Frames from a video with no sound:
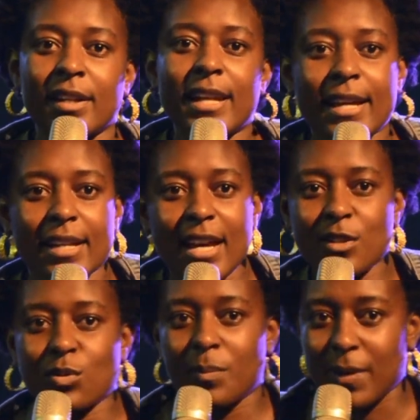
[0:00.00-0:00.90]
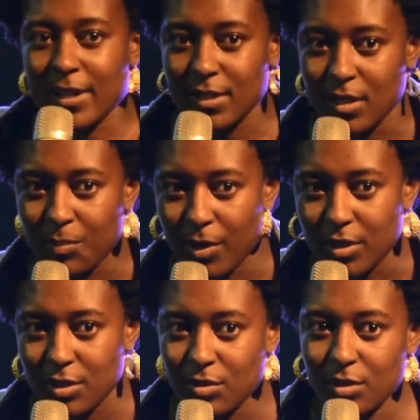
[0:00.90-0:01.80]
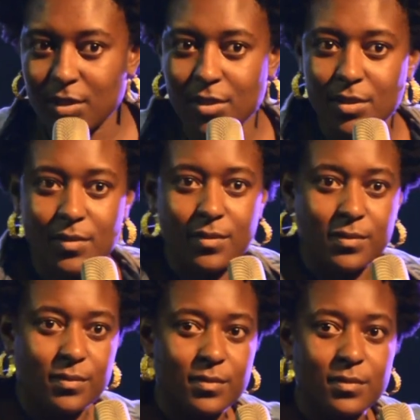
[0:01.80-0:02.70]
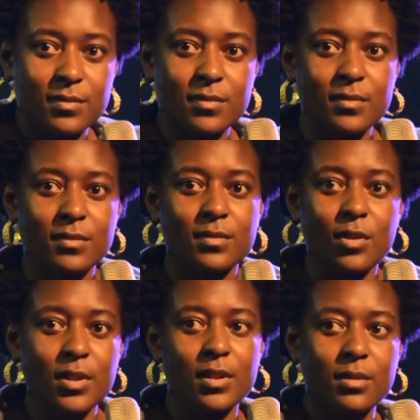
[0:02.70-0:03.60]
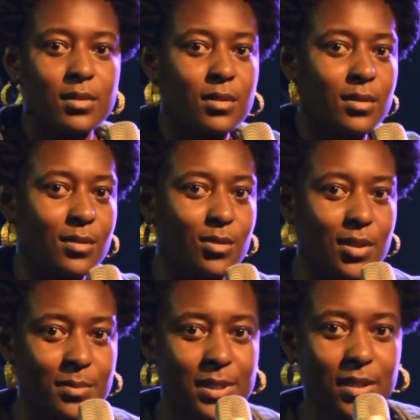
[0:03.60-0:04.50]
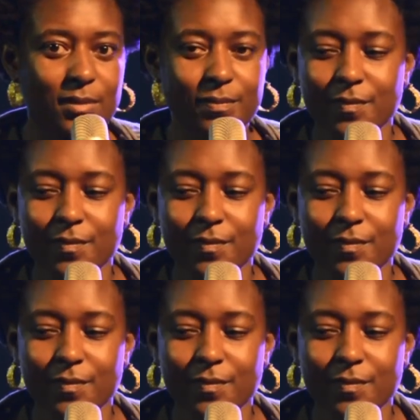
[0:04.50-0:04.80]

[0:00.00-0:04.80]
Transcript: like an actual plant in a pot, not a, you know what I'm saying?